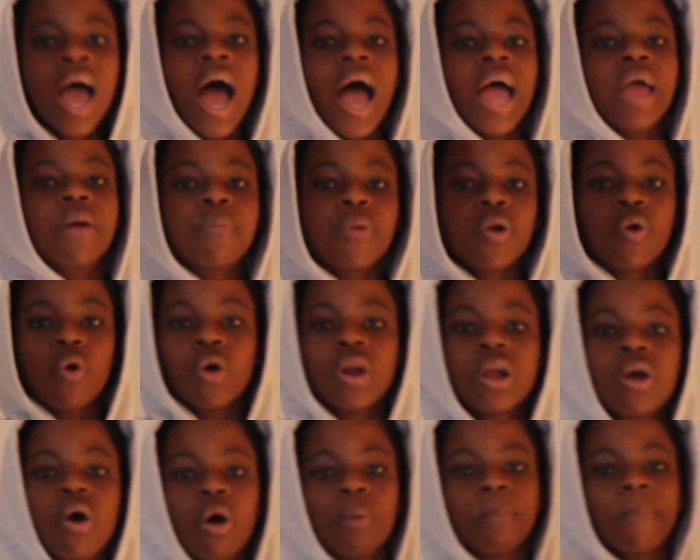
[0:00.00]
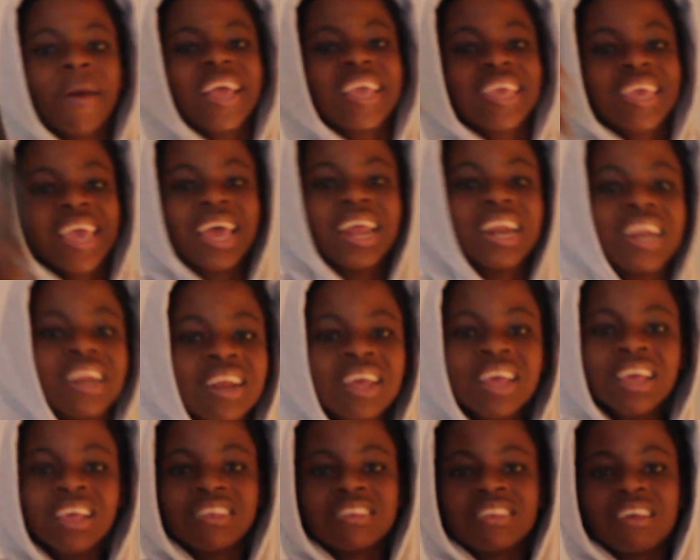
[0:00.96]
I am recording on my Canon
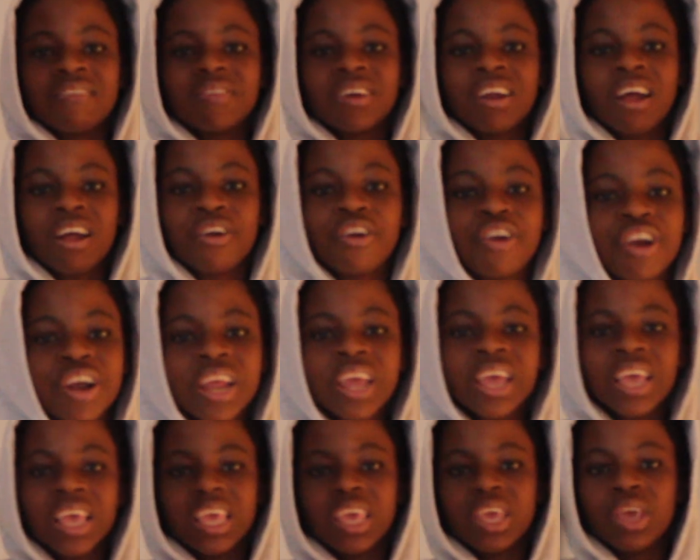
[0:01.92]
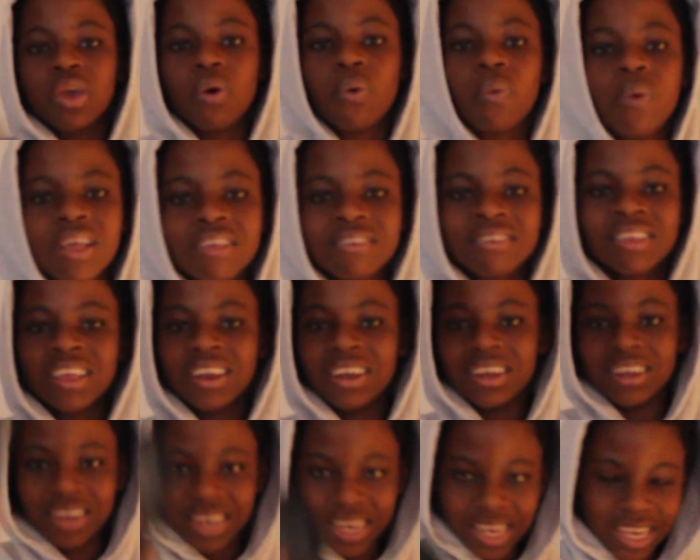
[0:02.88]
700 EOS
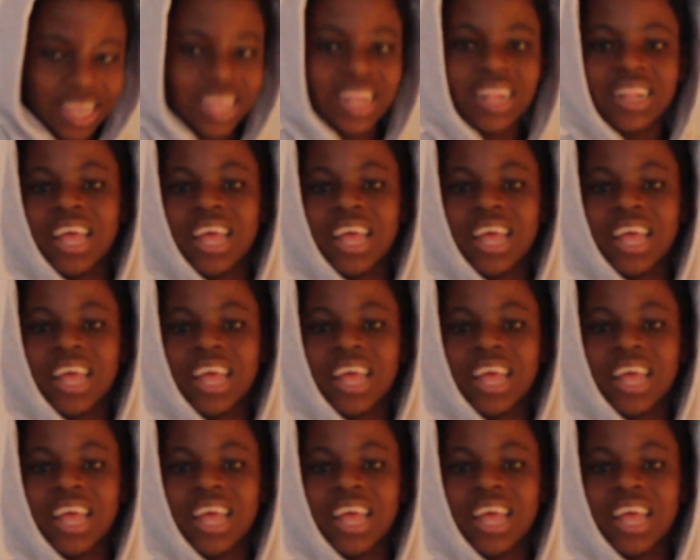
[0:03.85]
D.